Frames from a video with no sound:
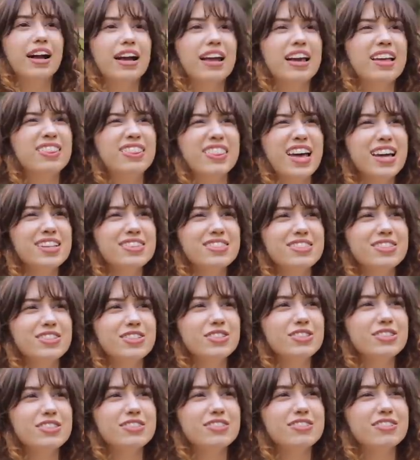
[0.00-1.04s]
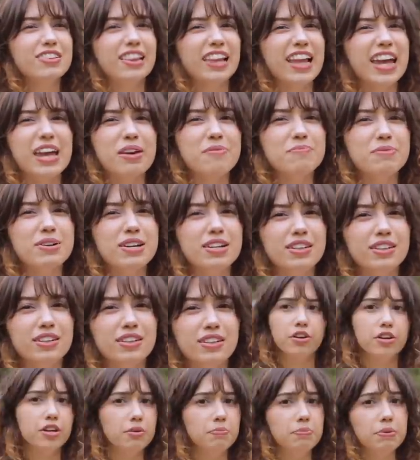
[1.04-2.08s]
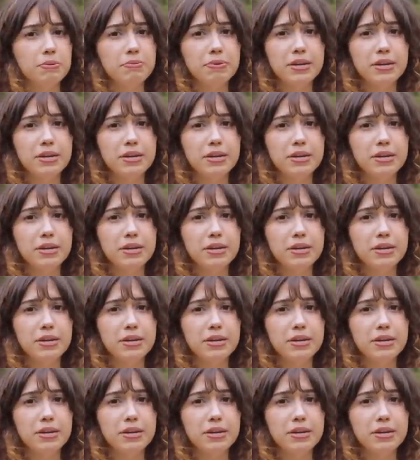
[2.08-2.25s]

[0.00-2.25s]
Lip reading: And that's just lame. Could it be